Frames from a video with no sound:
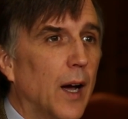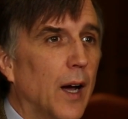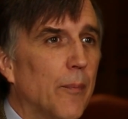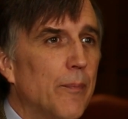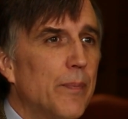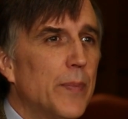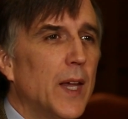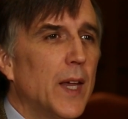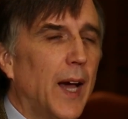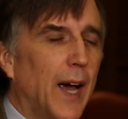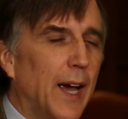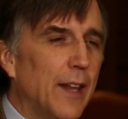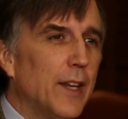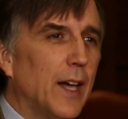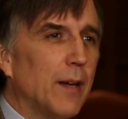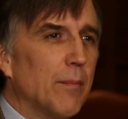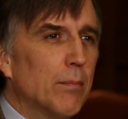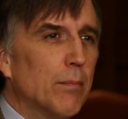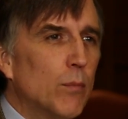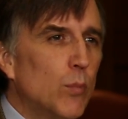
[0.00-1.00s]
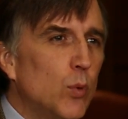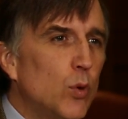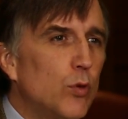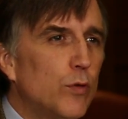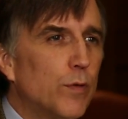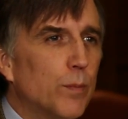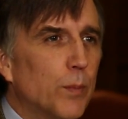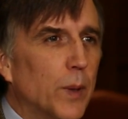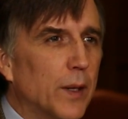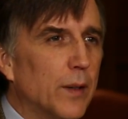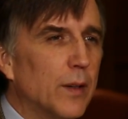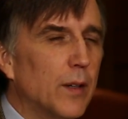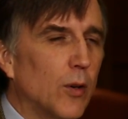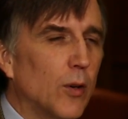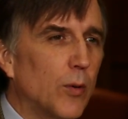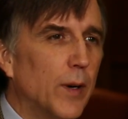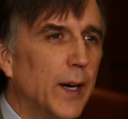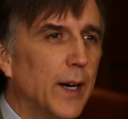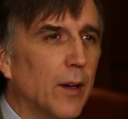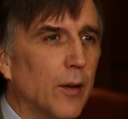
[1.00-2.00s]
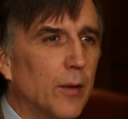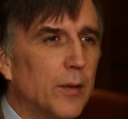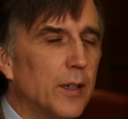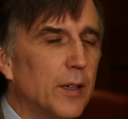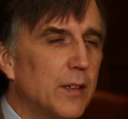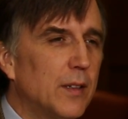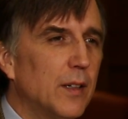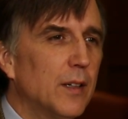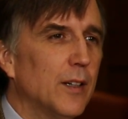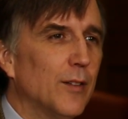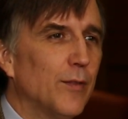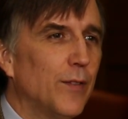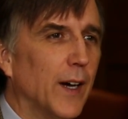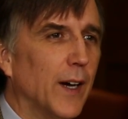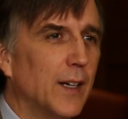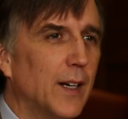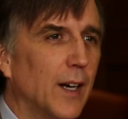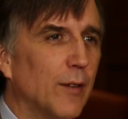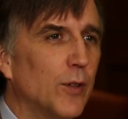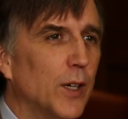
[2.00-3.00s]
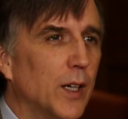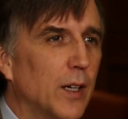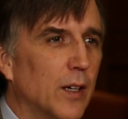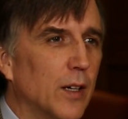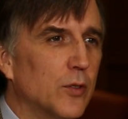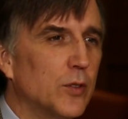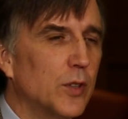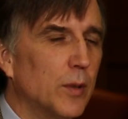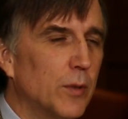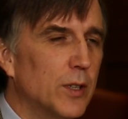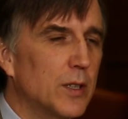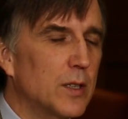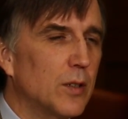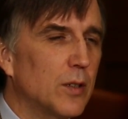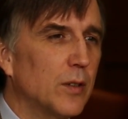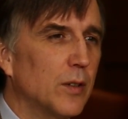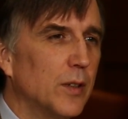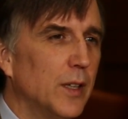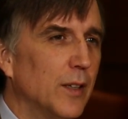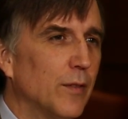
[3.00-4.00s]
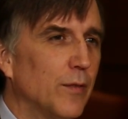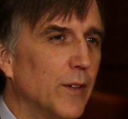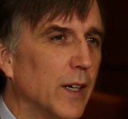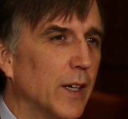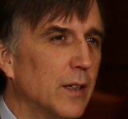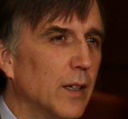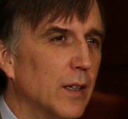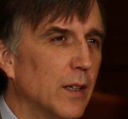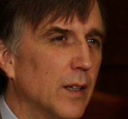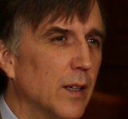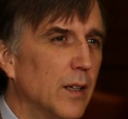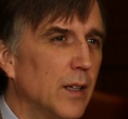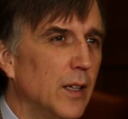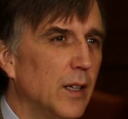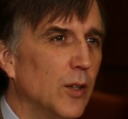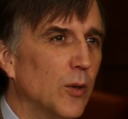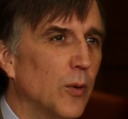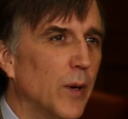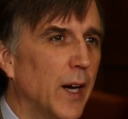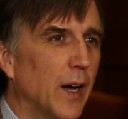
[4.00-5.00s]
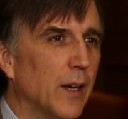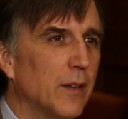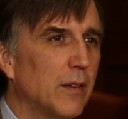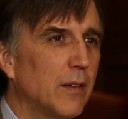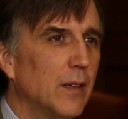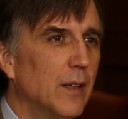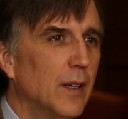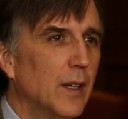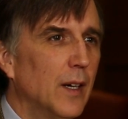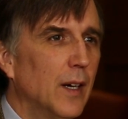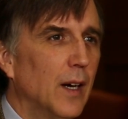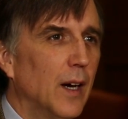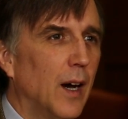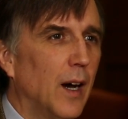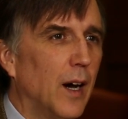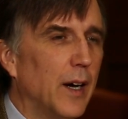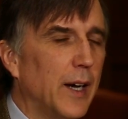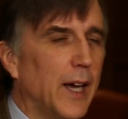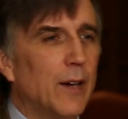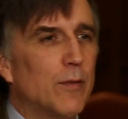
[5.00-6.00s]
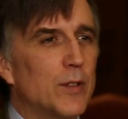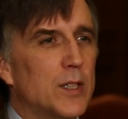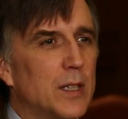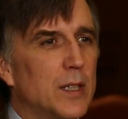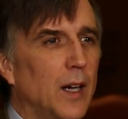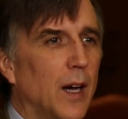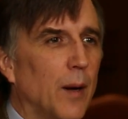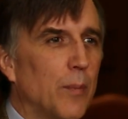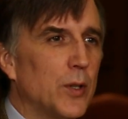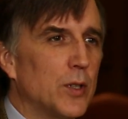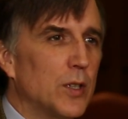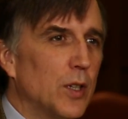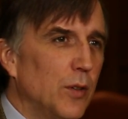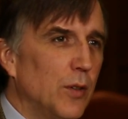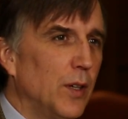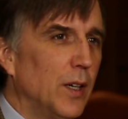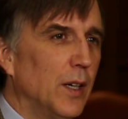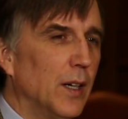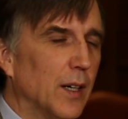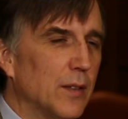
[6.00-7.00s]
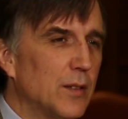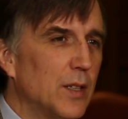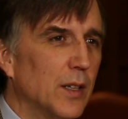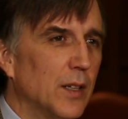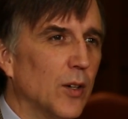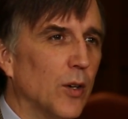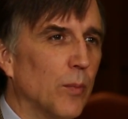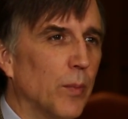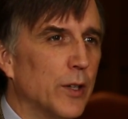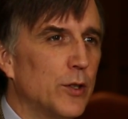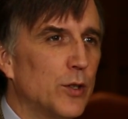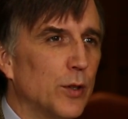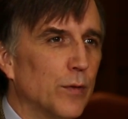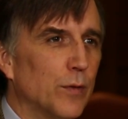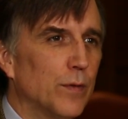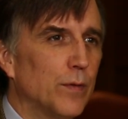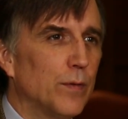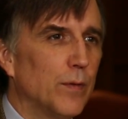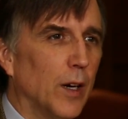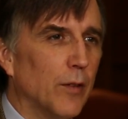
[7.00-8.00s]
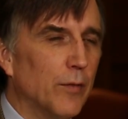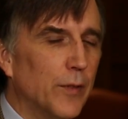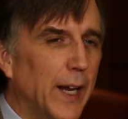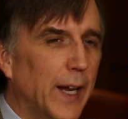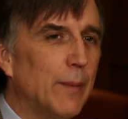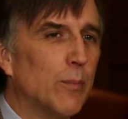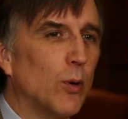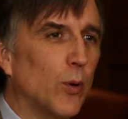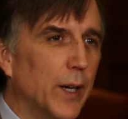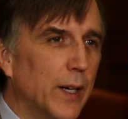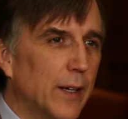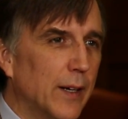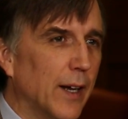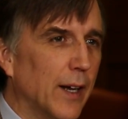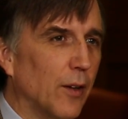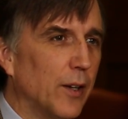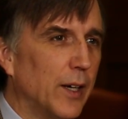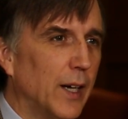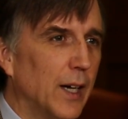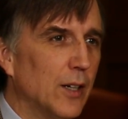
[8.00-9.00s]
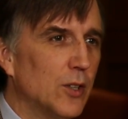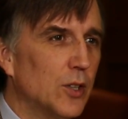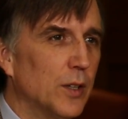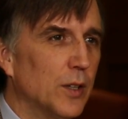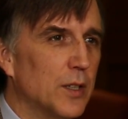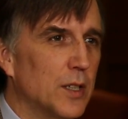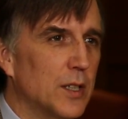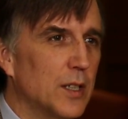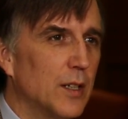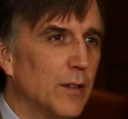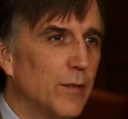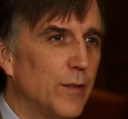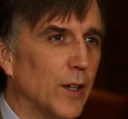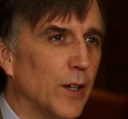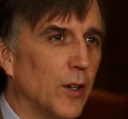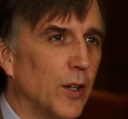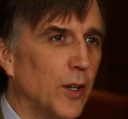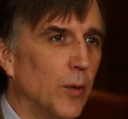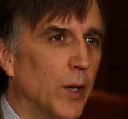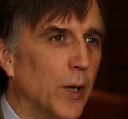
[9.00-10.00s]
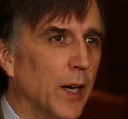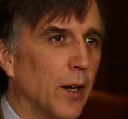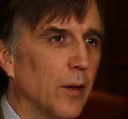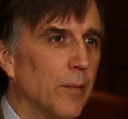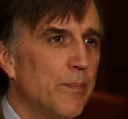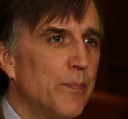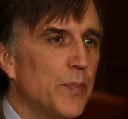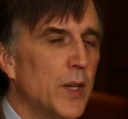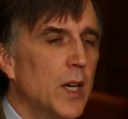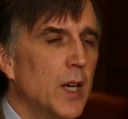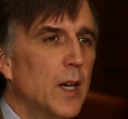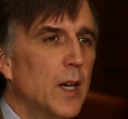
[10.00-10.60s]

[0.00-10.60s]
And that movement around, this didn't affect every country, but certainly affected the US, gave us the opportunity to get to know a bunch of neighboring delegations fairly well.